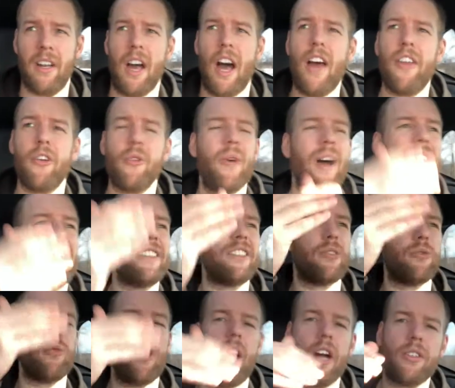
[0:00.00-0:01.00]
otherwise
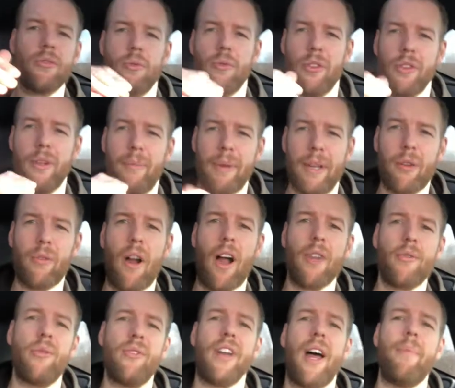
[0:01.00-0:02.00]
the rocks, will, the big
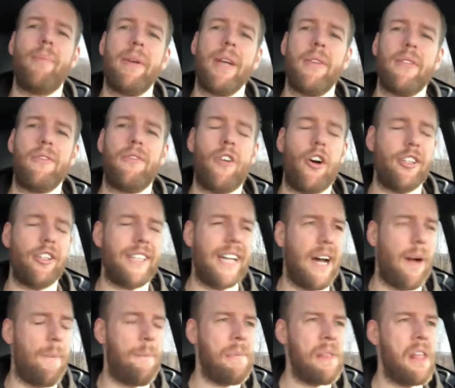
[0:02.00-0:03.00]
rocks will not be able to fall
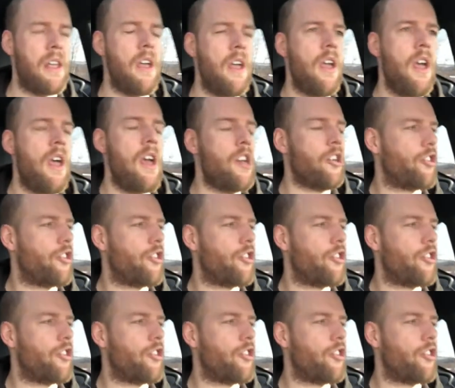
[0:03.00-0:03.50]
down.